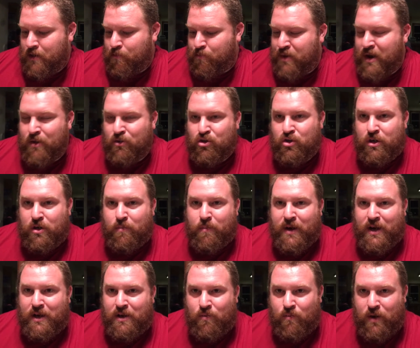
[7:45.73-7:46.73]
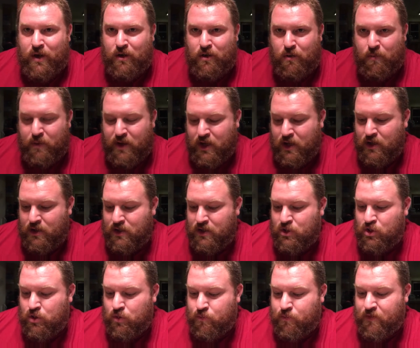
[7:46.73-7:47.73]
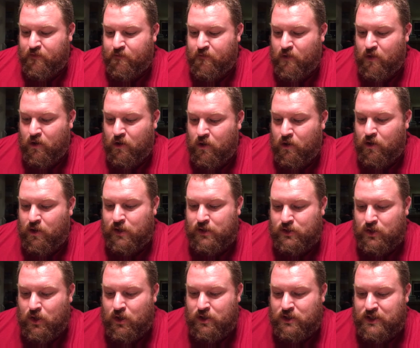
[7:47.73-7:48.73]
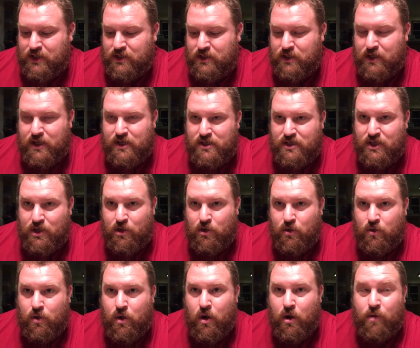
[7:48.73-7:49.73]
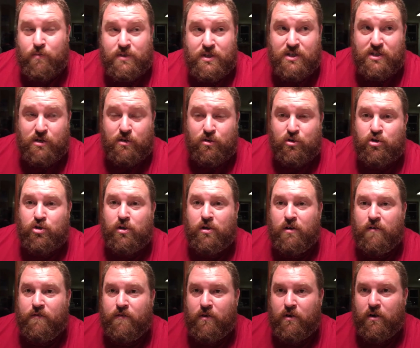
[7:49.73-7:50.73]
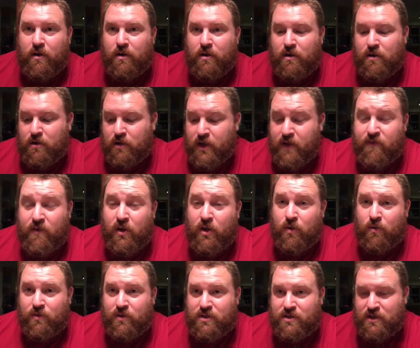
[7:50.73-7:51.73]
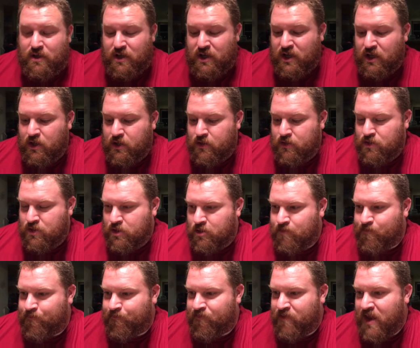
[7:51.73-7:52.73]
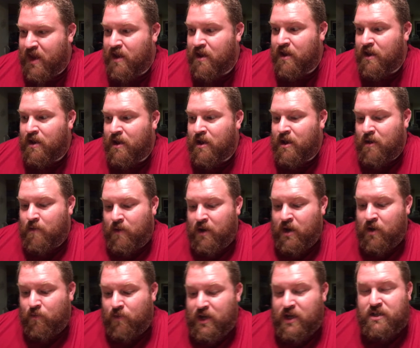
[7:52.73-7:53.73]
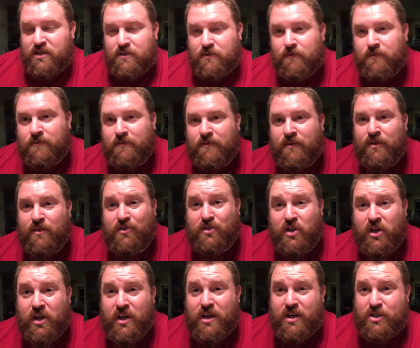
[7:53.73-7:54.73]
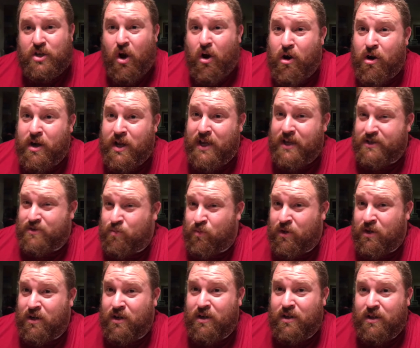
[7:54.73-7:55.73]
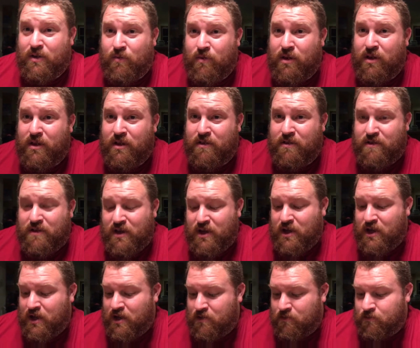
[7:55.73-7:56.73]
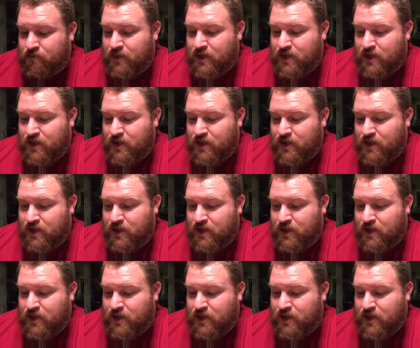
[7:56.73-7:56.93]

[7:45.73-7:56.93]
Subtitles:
brown sugar bacon, regular bacon that you prefer, as long as it's 0 carbs and 0 sugar for if you're doing this on keto. So, but anyways, it's good. It's hearty. It's really, really thick and